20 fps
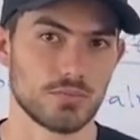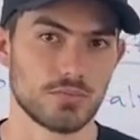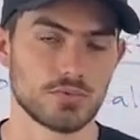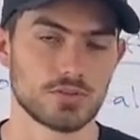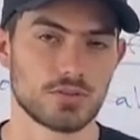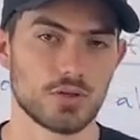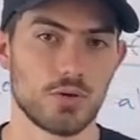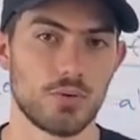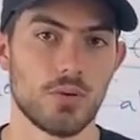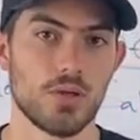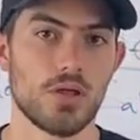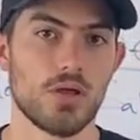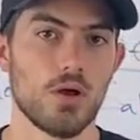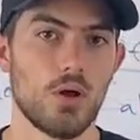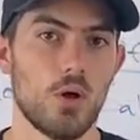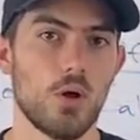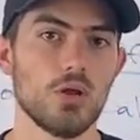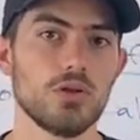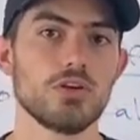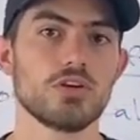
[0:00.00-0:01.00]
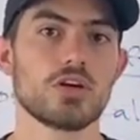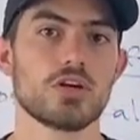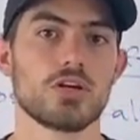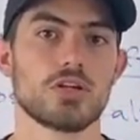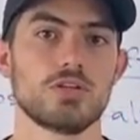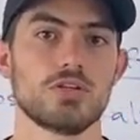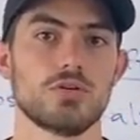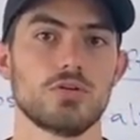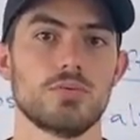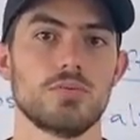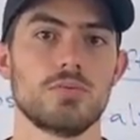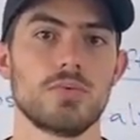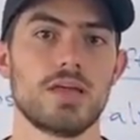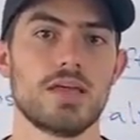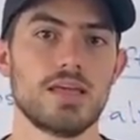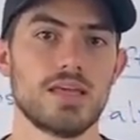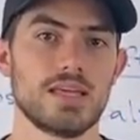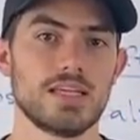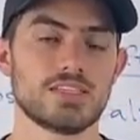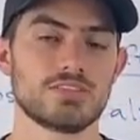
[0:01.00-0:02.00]
So all you got to do
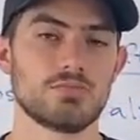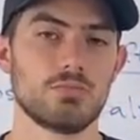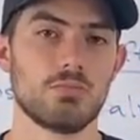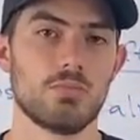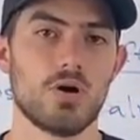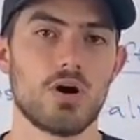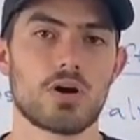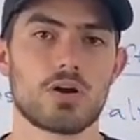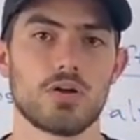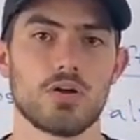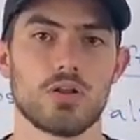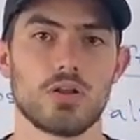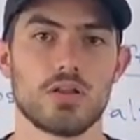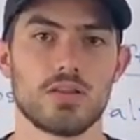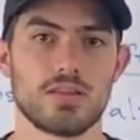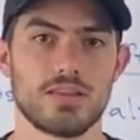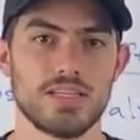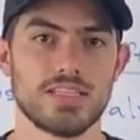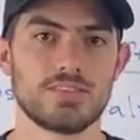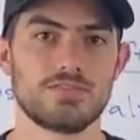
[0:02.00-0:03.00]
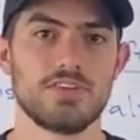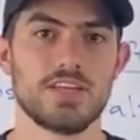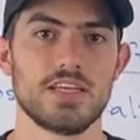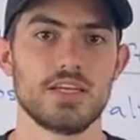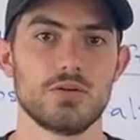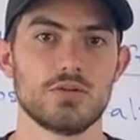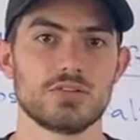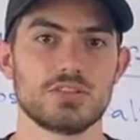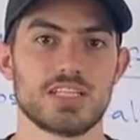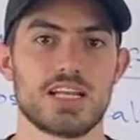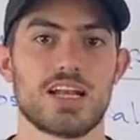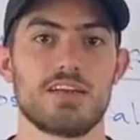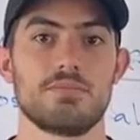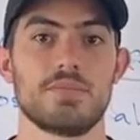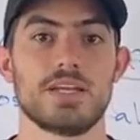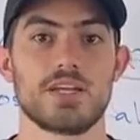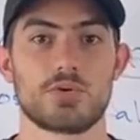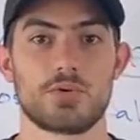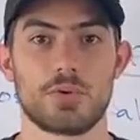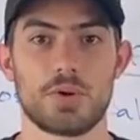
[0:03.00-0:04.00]
is model these videos that I've
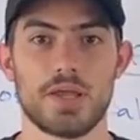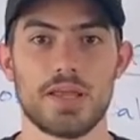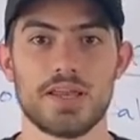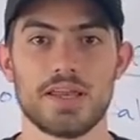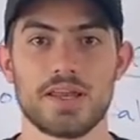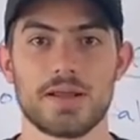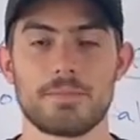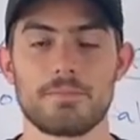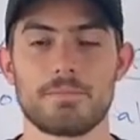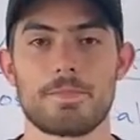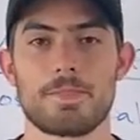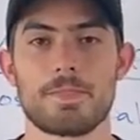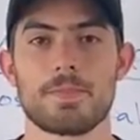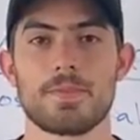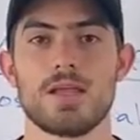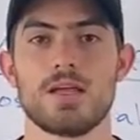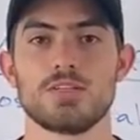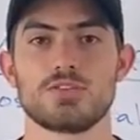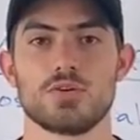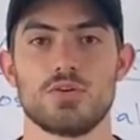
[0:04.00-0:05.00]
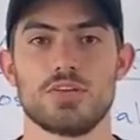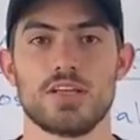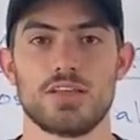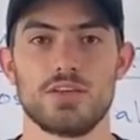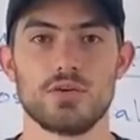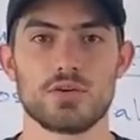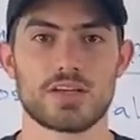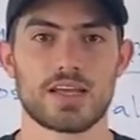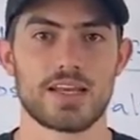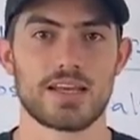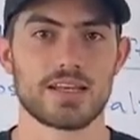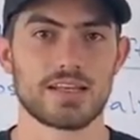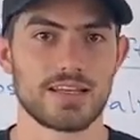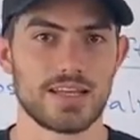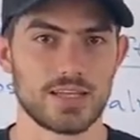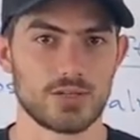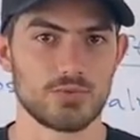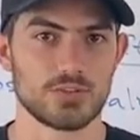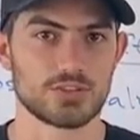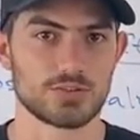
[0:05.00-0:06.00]
been creating so that you can
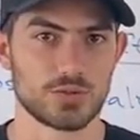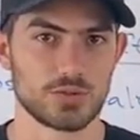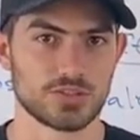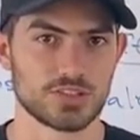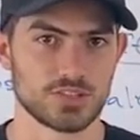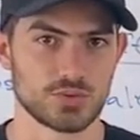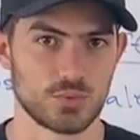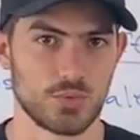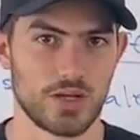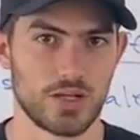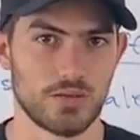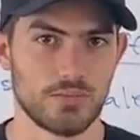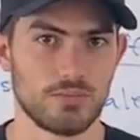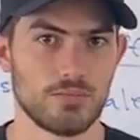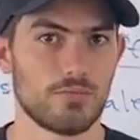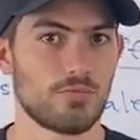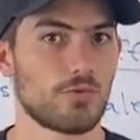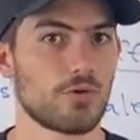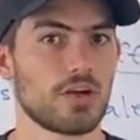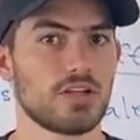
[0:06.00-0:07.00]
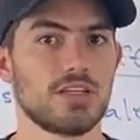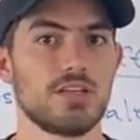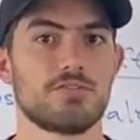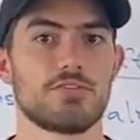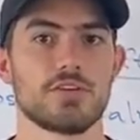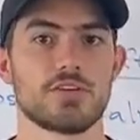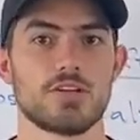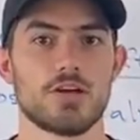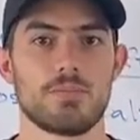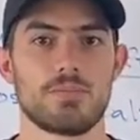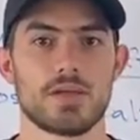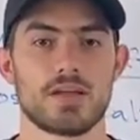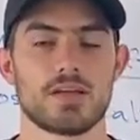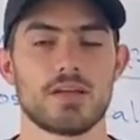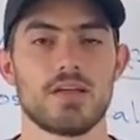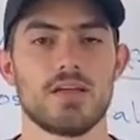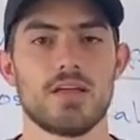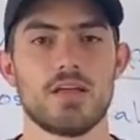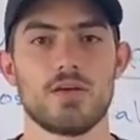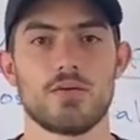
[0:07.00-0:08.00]
get results as well for a different topic,
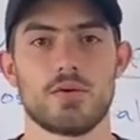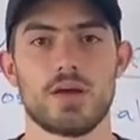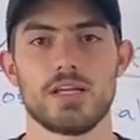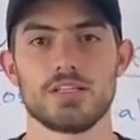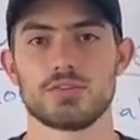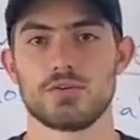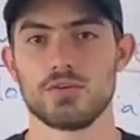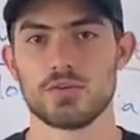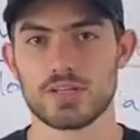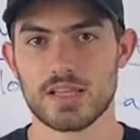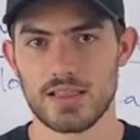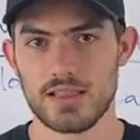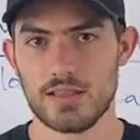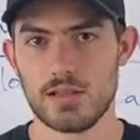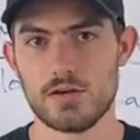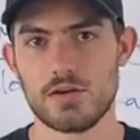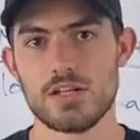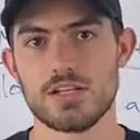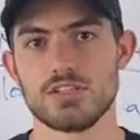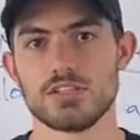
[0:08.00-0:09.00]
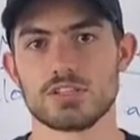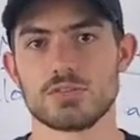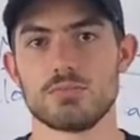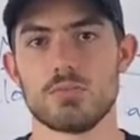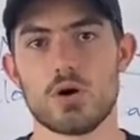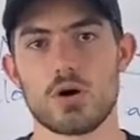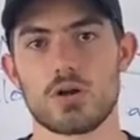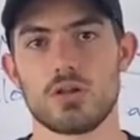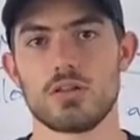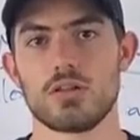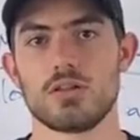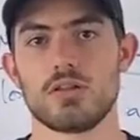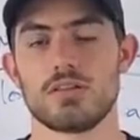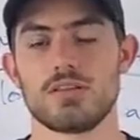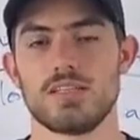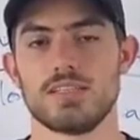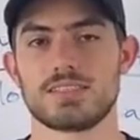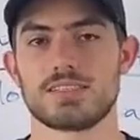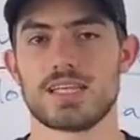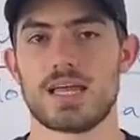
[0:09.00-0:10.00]
right? So you can literally just model
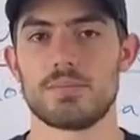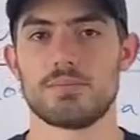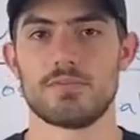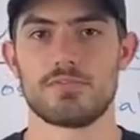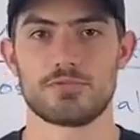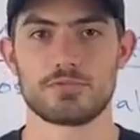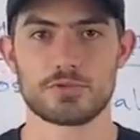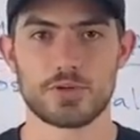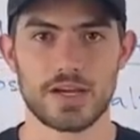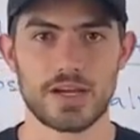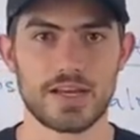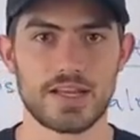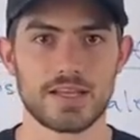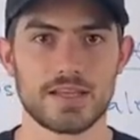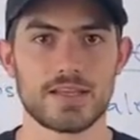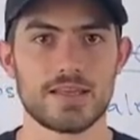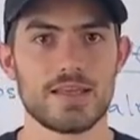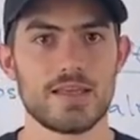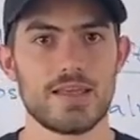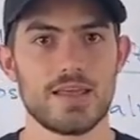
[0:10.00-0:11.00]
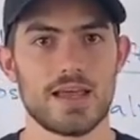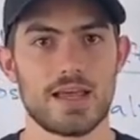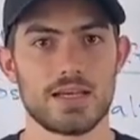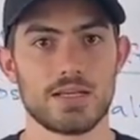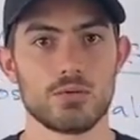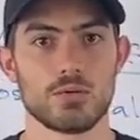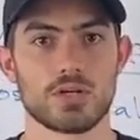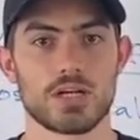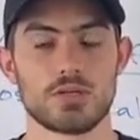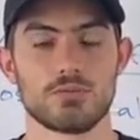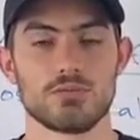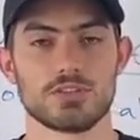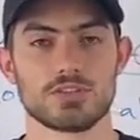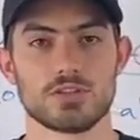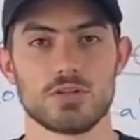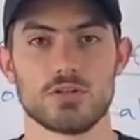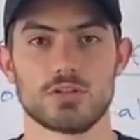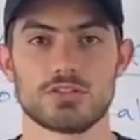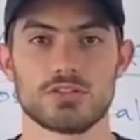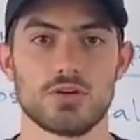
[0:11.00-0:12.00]
this type of training and you will get
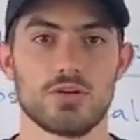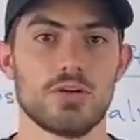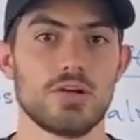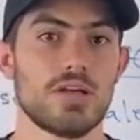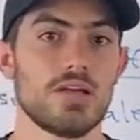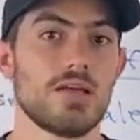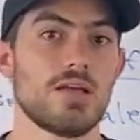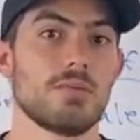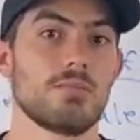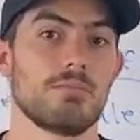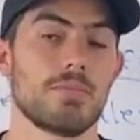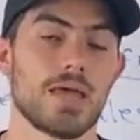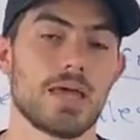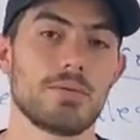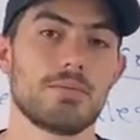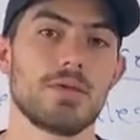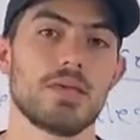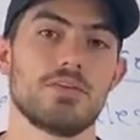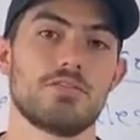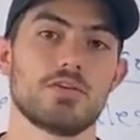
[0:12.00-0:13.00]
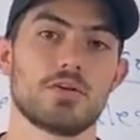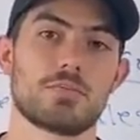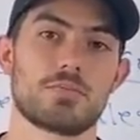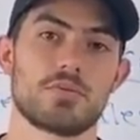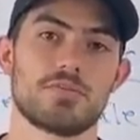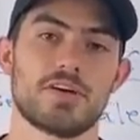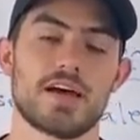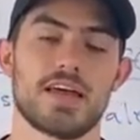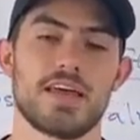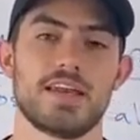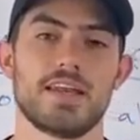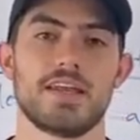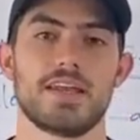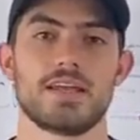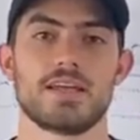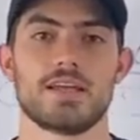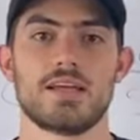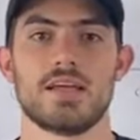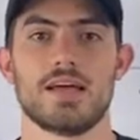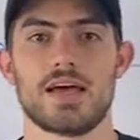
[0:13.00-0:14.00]
results. So maybe if you're
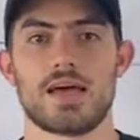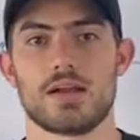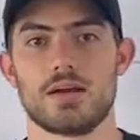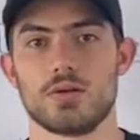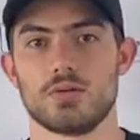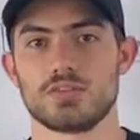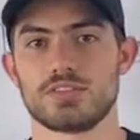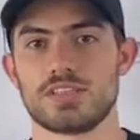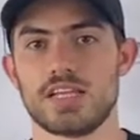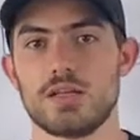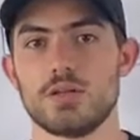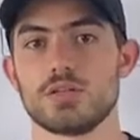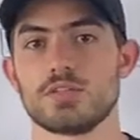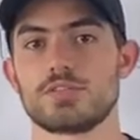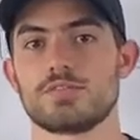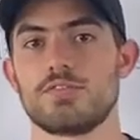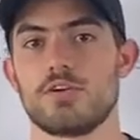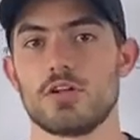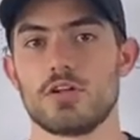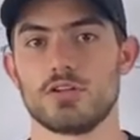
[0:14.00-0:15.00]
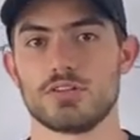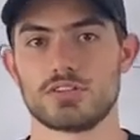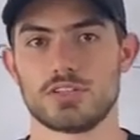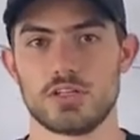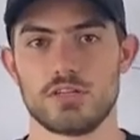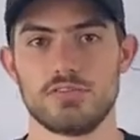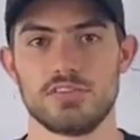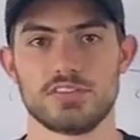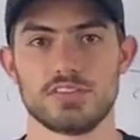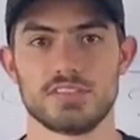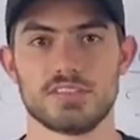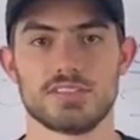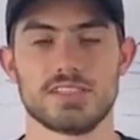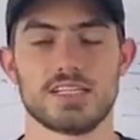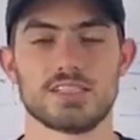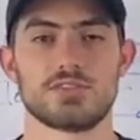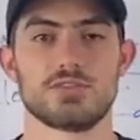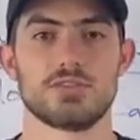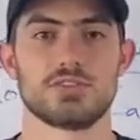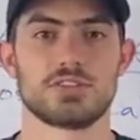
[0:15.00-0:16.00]
providing, I don't know, sales funnel services,
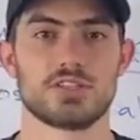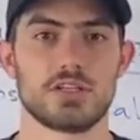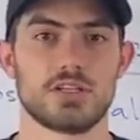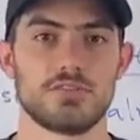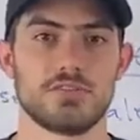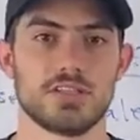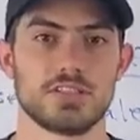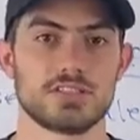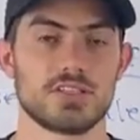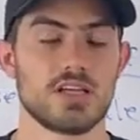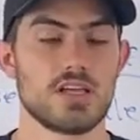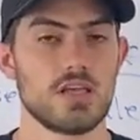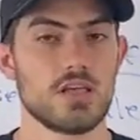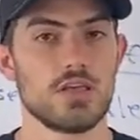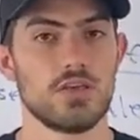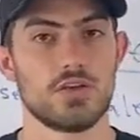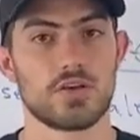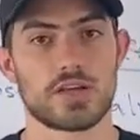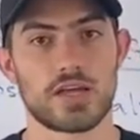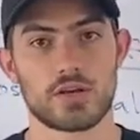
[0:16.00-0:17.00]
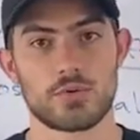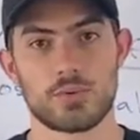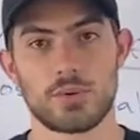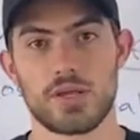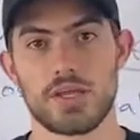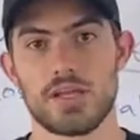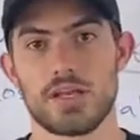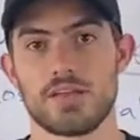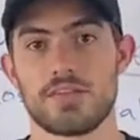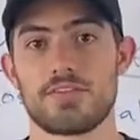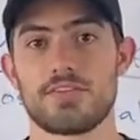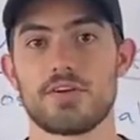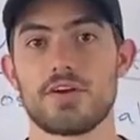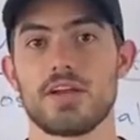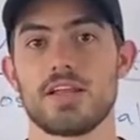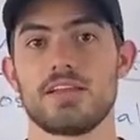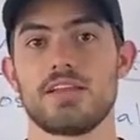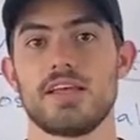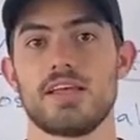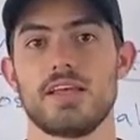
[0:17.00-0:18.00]
that's your service, you can create a
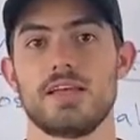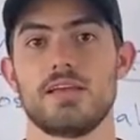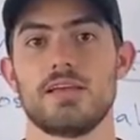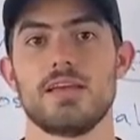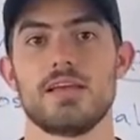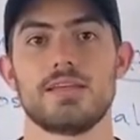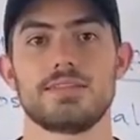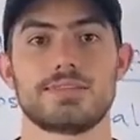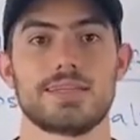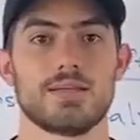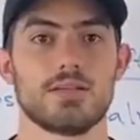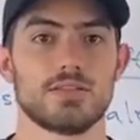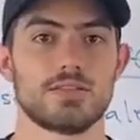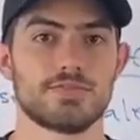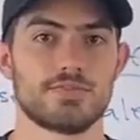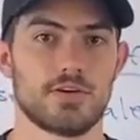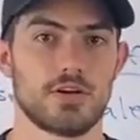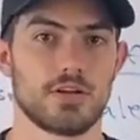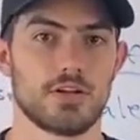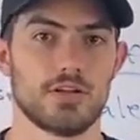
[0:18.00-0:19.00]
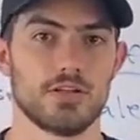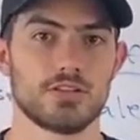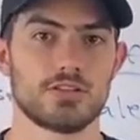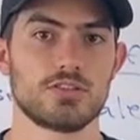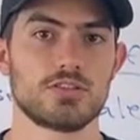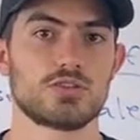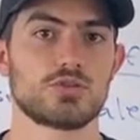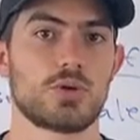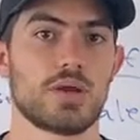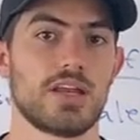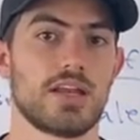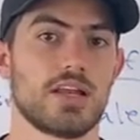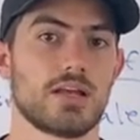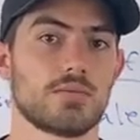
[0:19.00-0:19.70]
30-day sales funnels training,